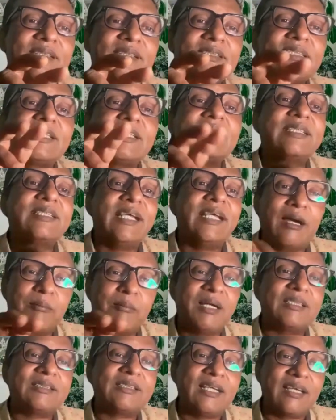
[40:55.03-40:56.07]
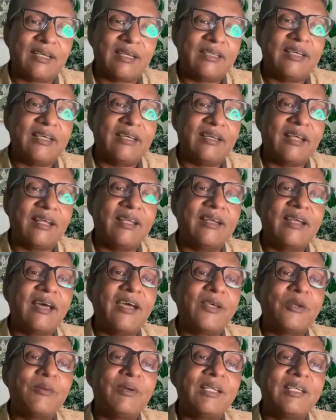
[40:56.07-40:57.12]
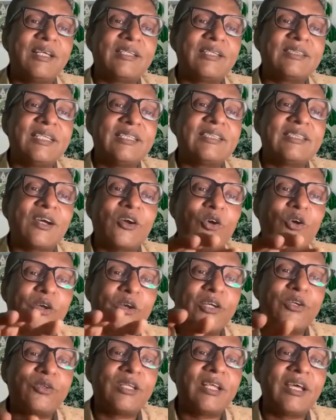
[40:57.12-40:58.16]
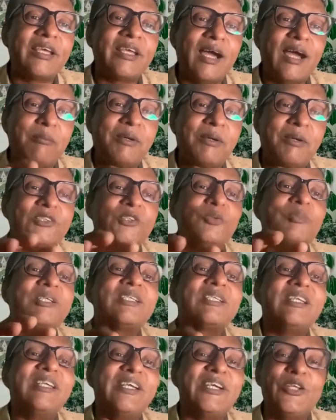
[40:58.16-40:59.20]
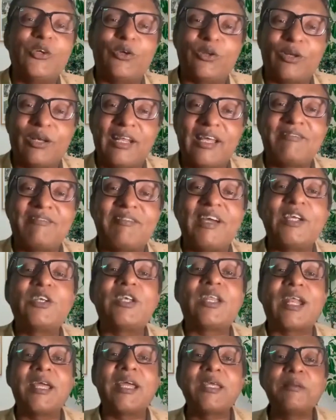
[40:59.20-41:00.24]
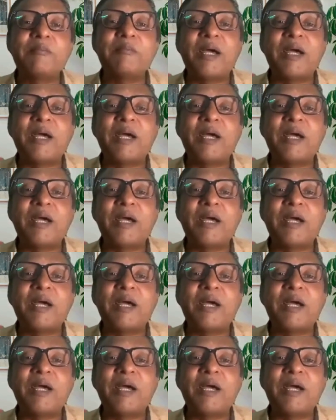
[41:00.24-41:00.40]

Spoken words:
6 yamas are there, and Ayurveda says according to the yamas you must lead your life. I try